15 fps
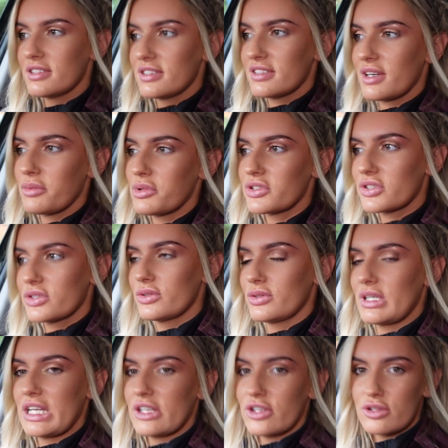Is that what it's
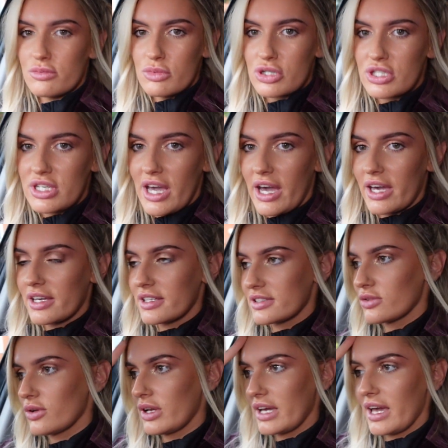called? Like, you know, the mushy egg. It's
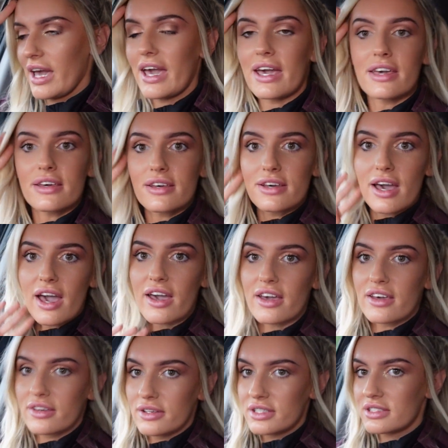not like egg.
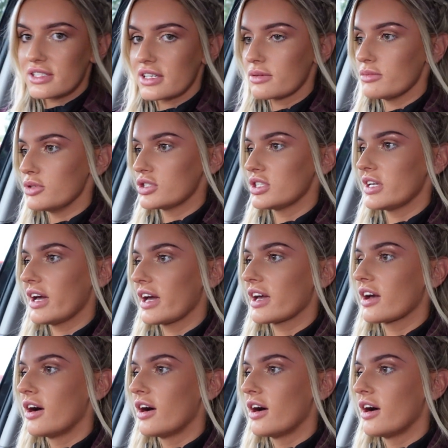It's like a mushy egg.